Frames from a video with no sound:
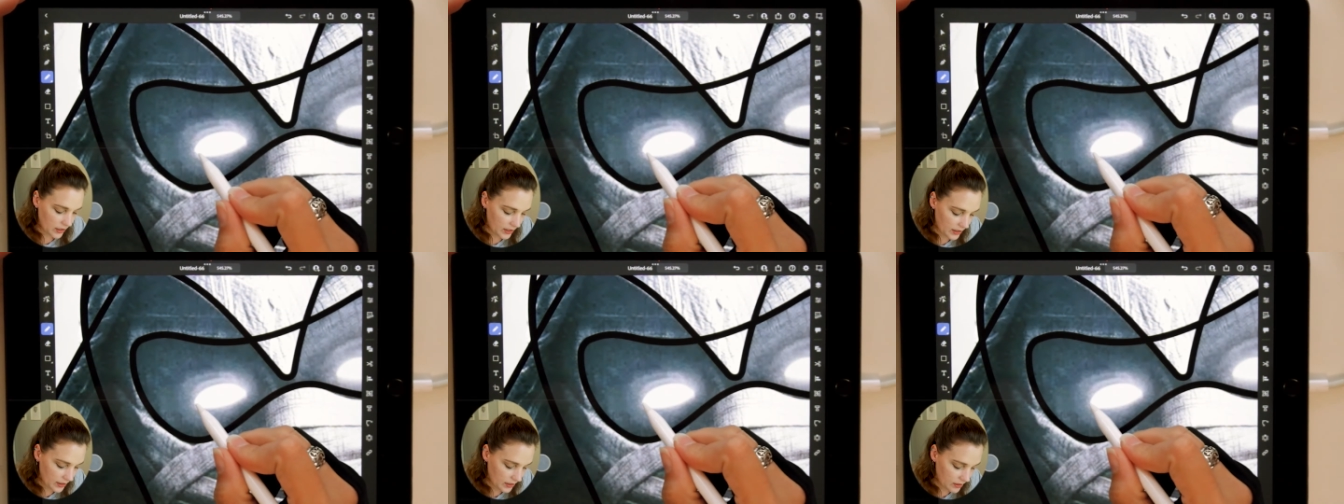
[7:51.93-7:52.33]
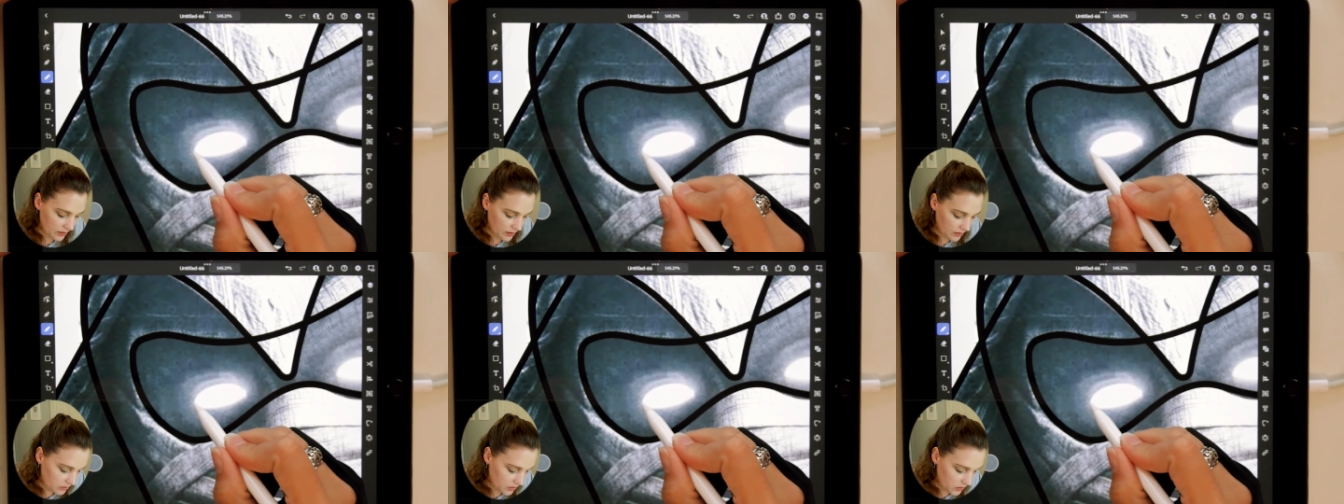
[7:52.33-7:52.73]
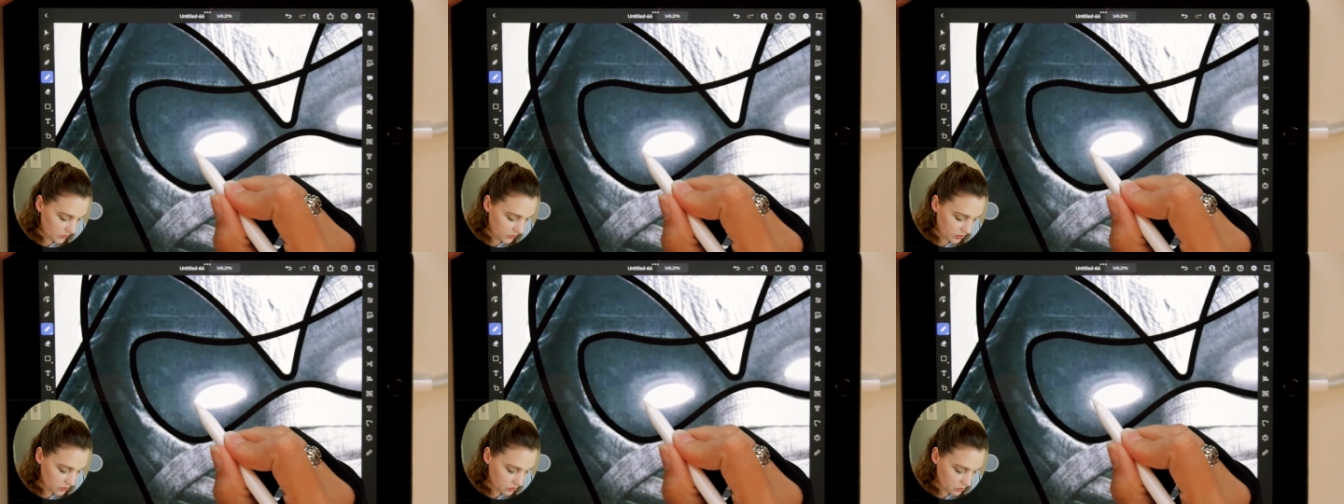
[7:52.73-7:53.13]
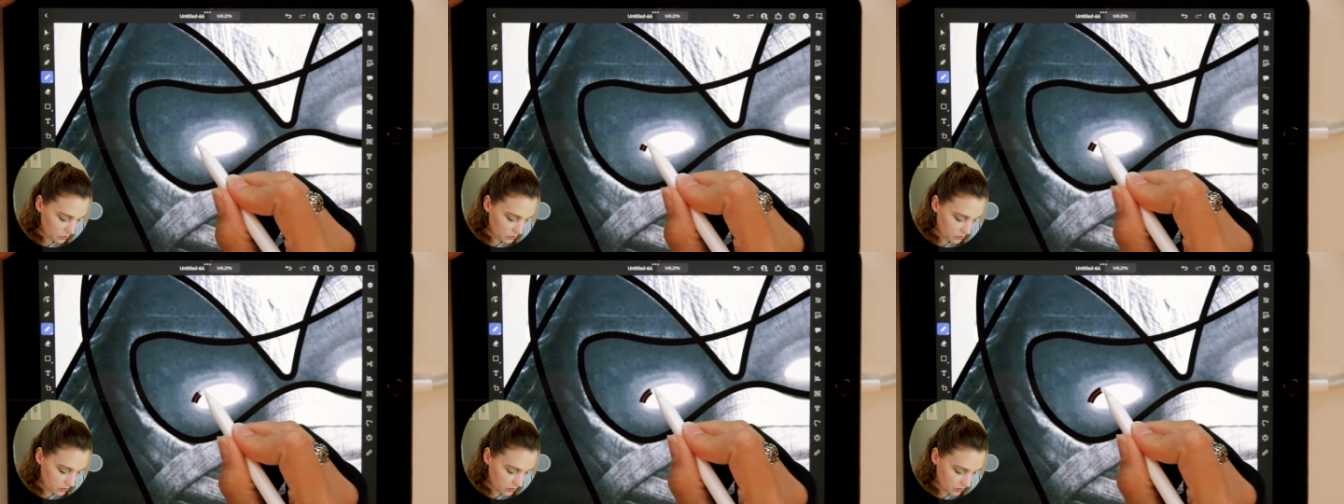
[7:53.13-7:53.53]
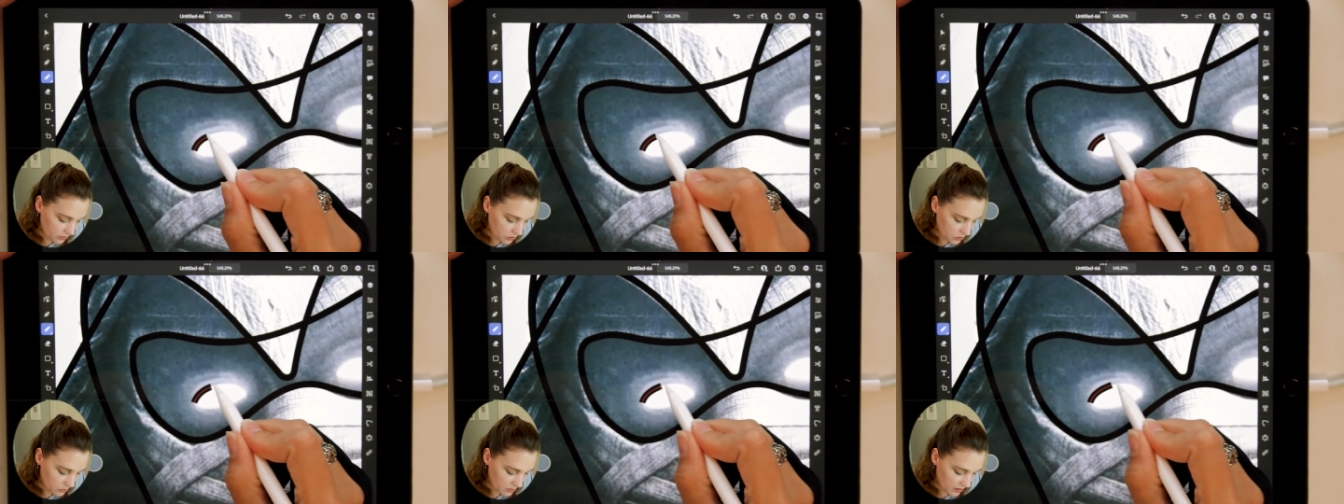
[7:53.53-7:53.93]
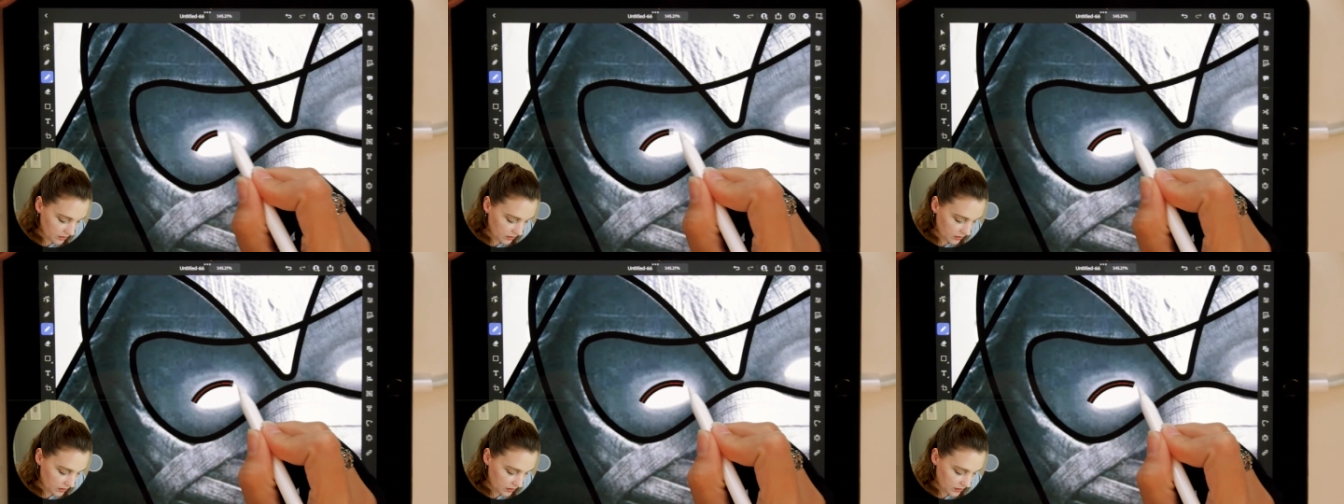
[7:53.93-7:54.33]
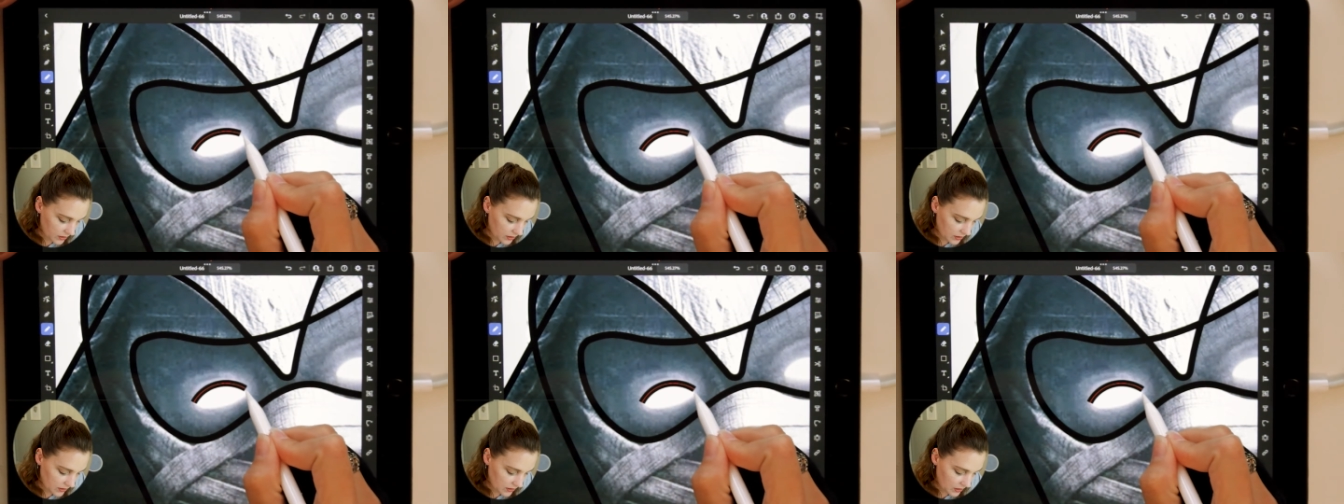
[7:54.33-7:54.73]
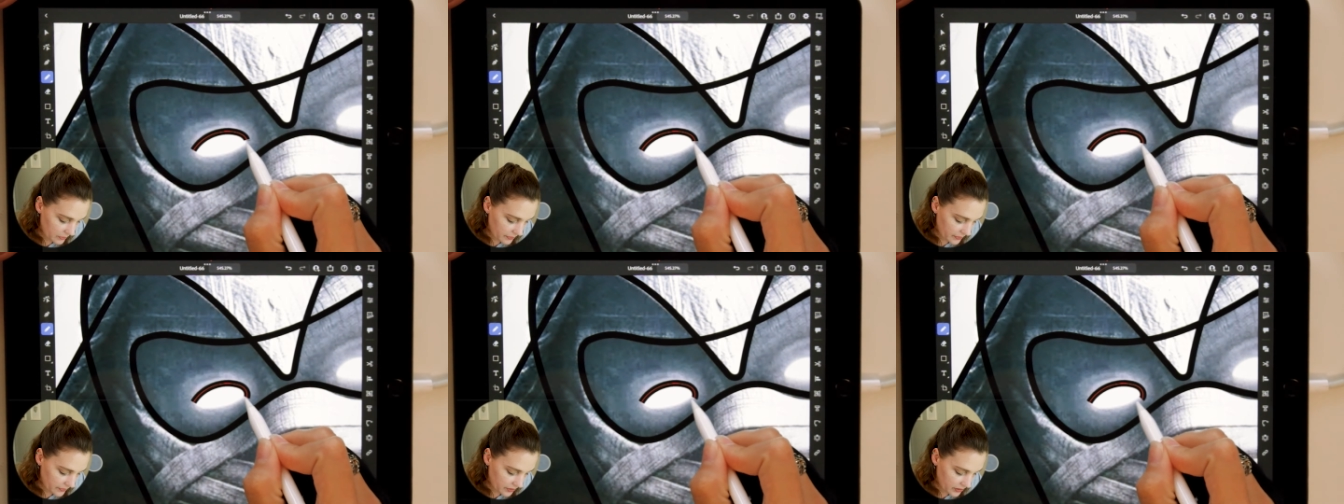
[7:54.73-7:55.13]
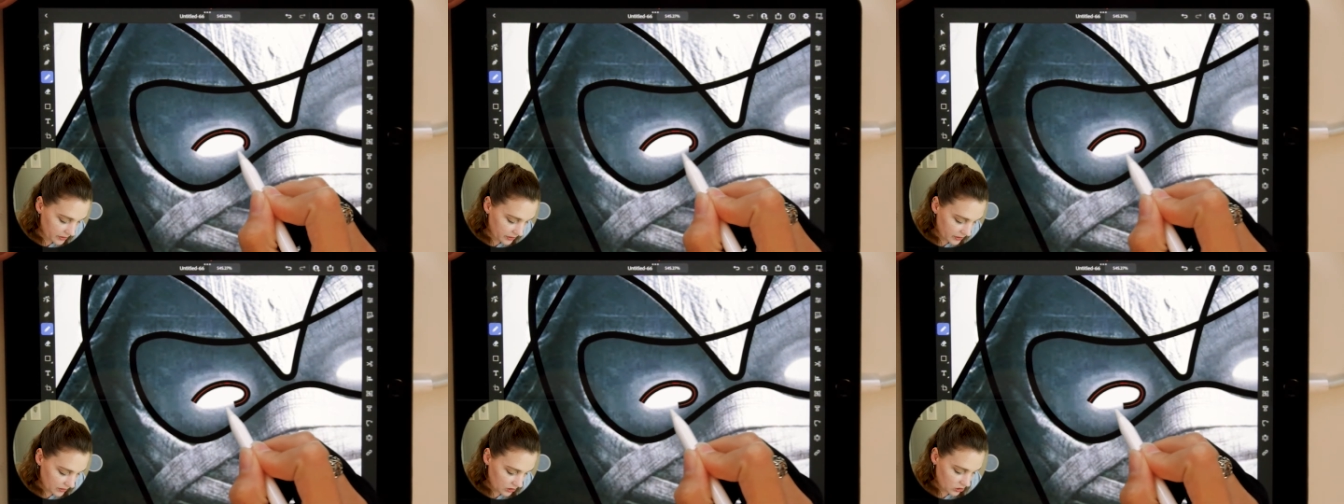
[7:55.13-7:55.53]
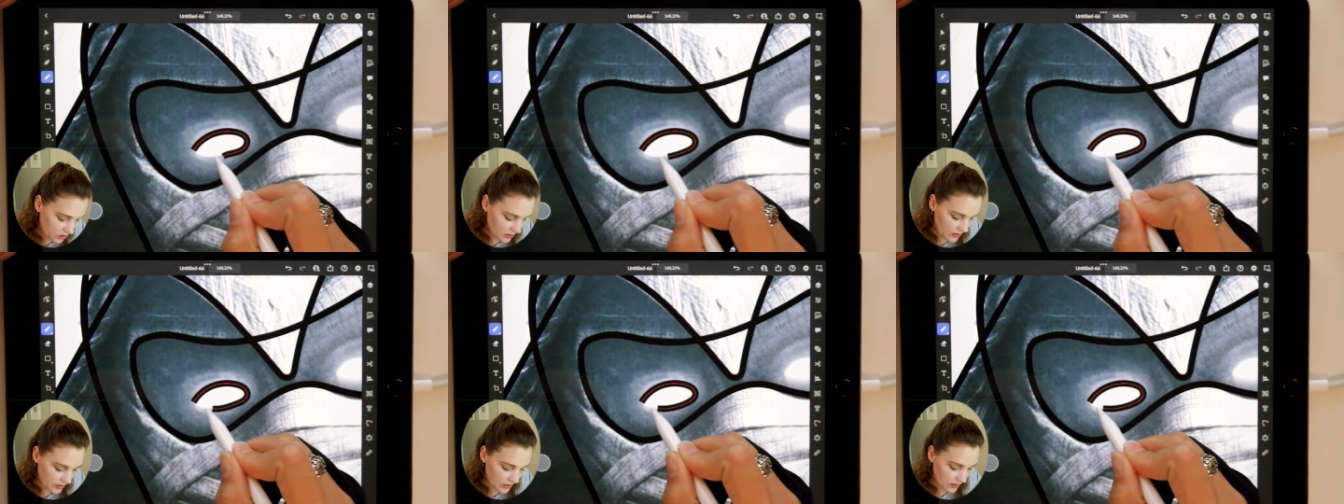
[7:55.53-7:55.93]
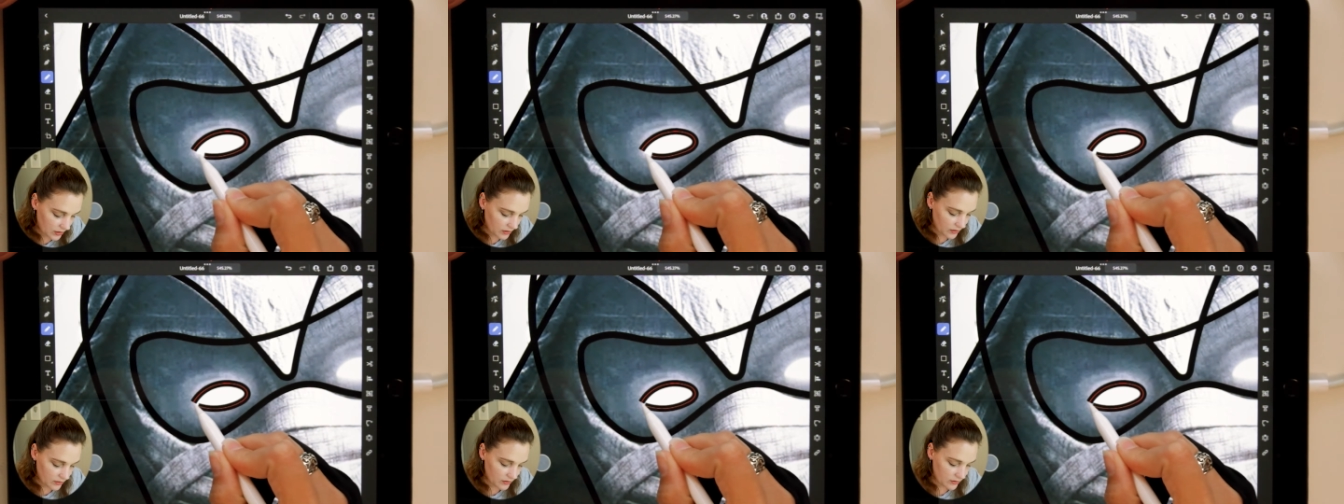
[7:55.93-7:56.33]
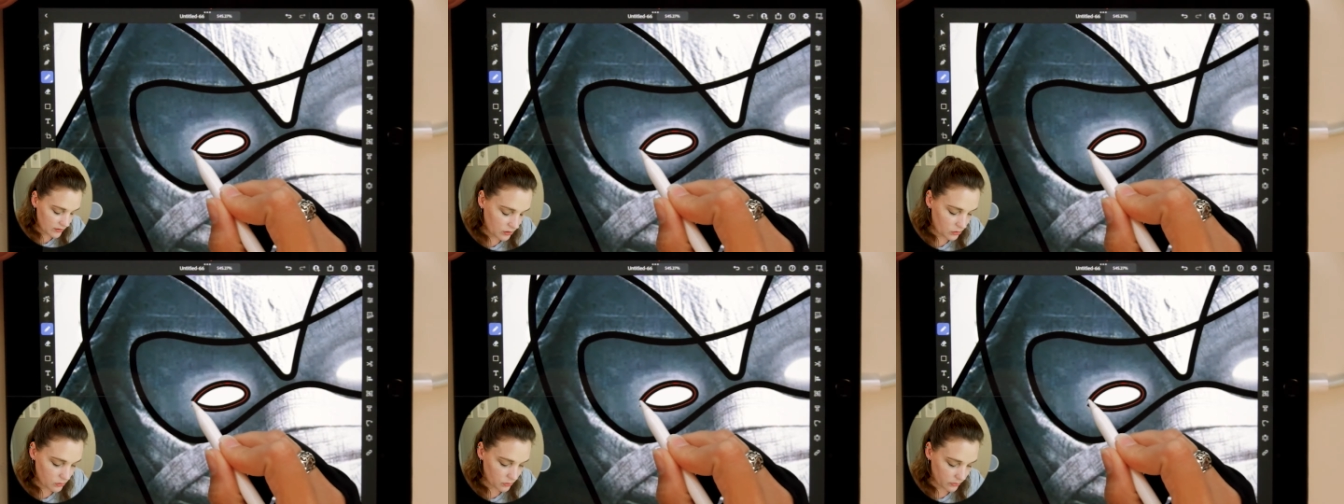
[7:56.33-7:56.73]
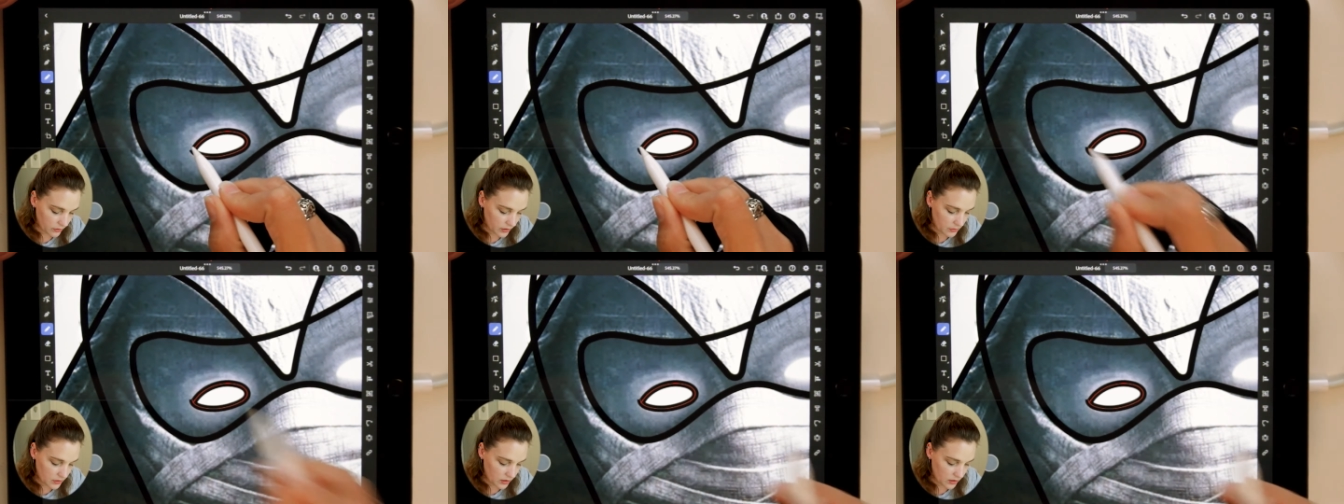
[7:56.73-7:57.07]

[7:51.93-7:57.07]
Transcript: a sphere tool to make the eyes. However, let's just see. Oh, that was a